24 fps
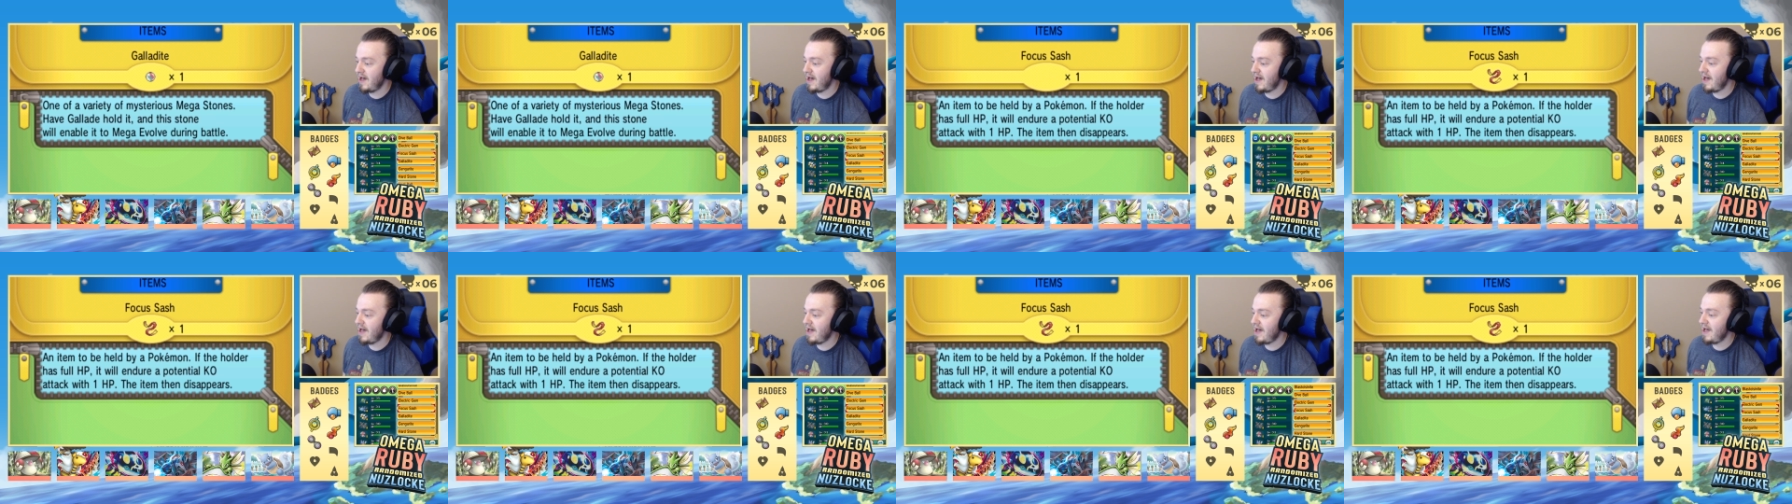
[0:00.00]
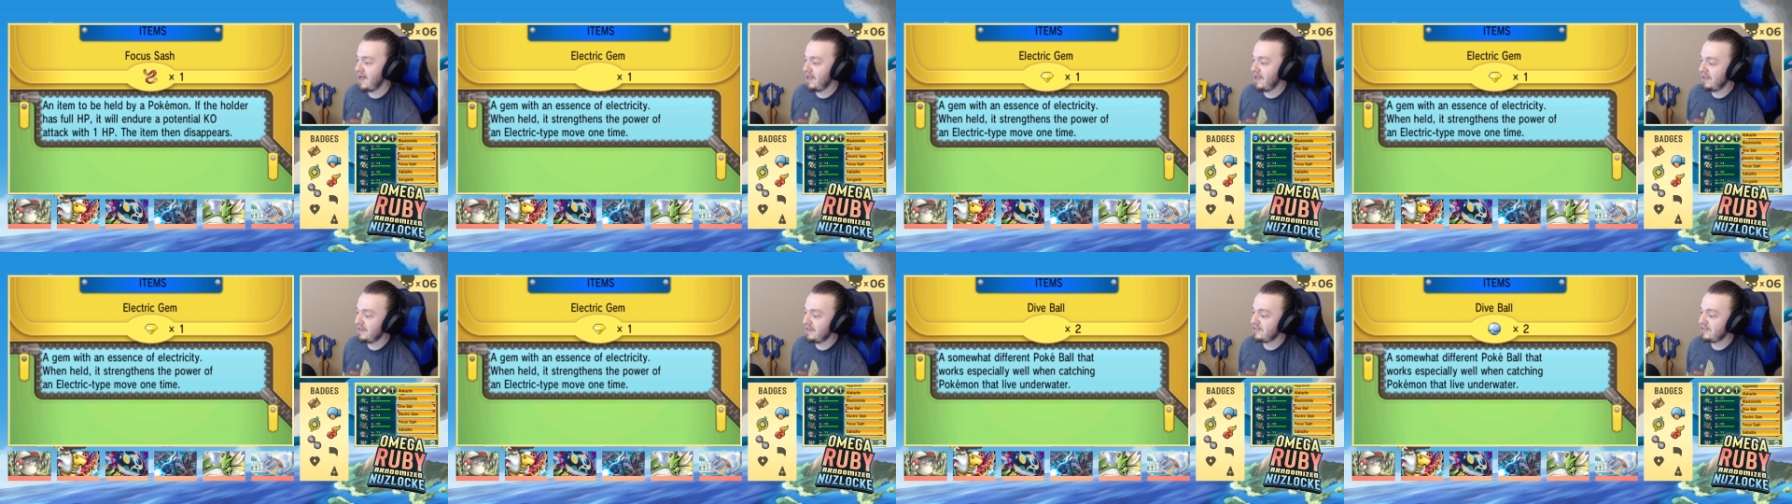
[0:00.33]

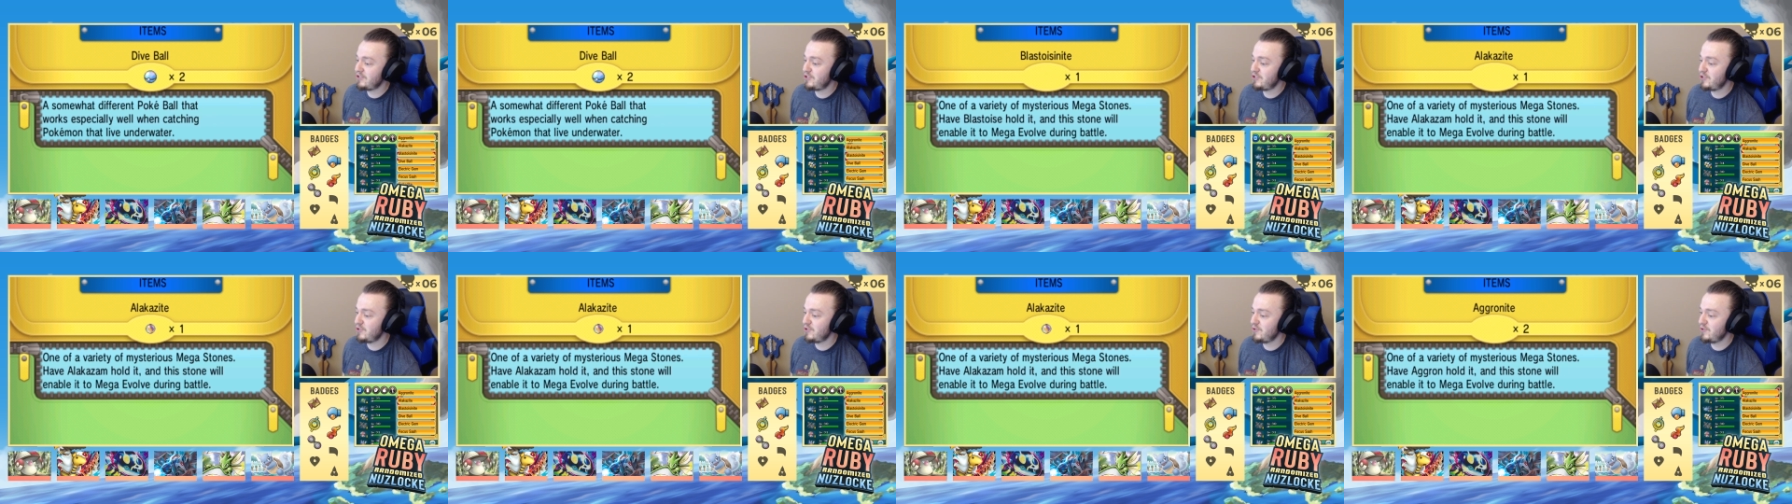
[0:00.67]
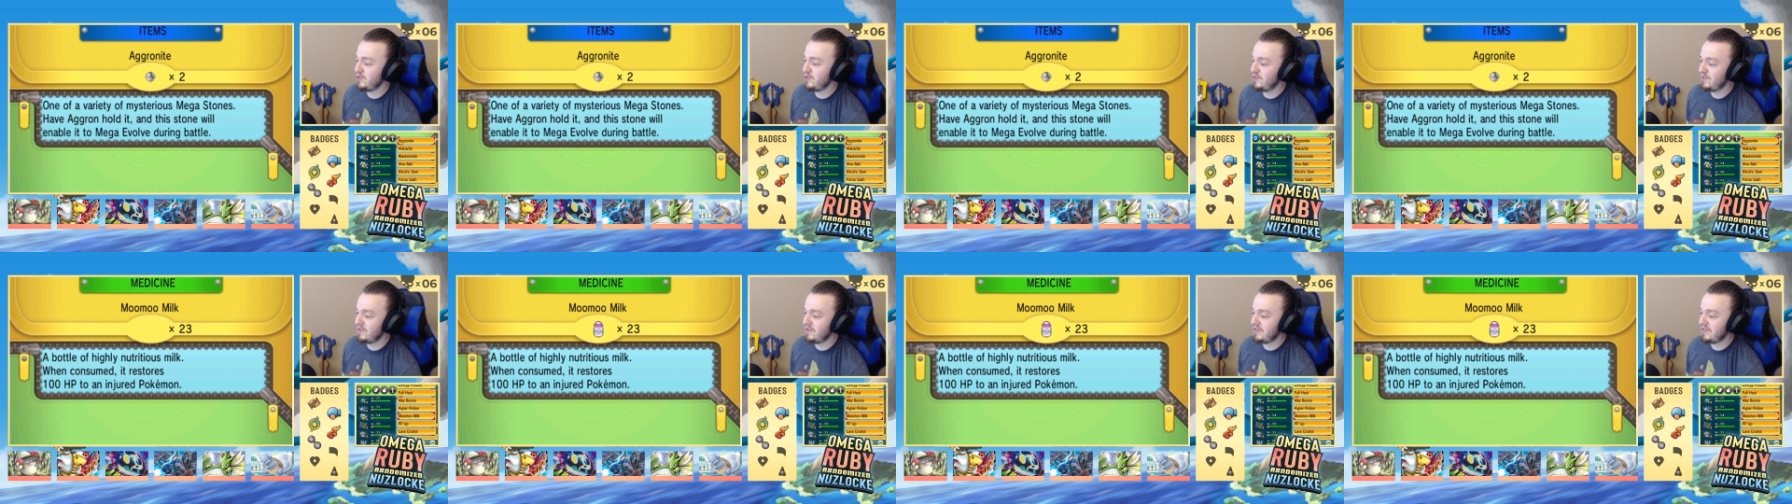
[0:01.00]
I
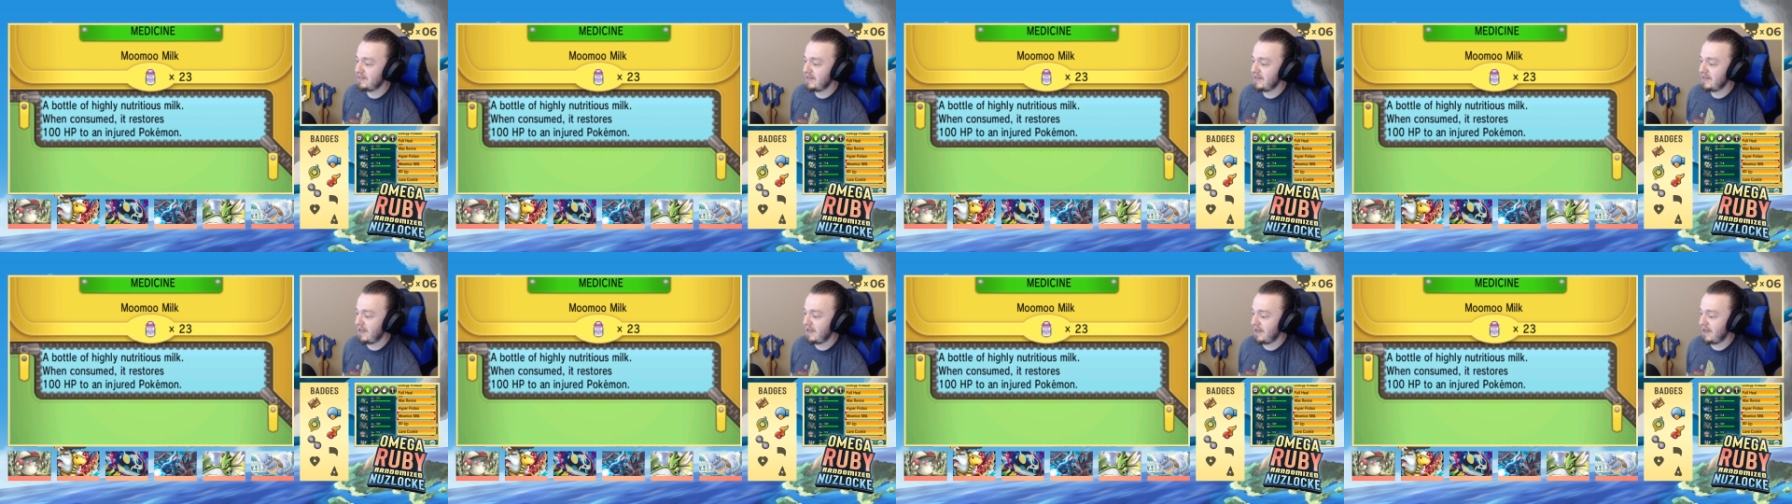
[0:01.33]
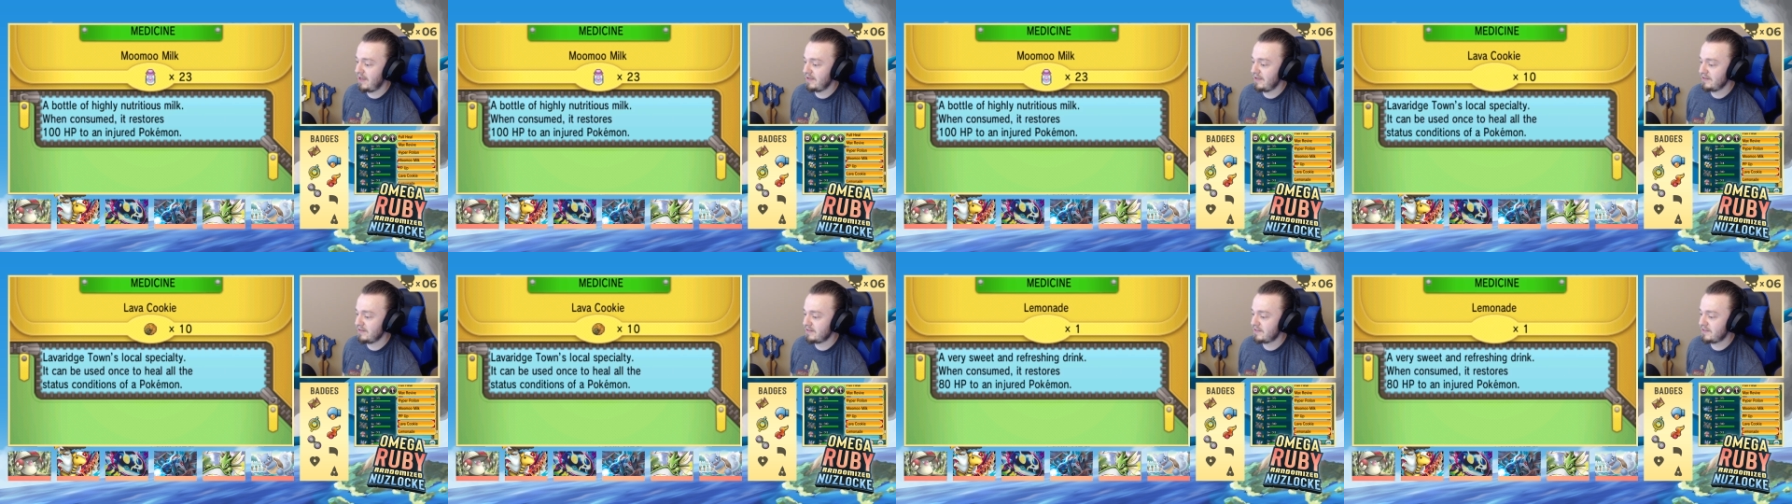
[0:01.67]
do not.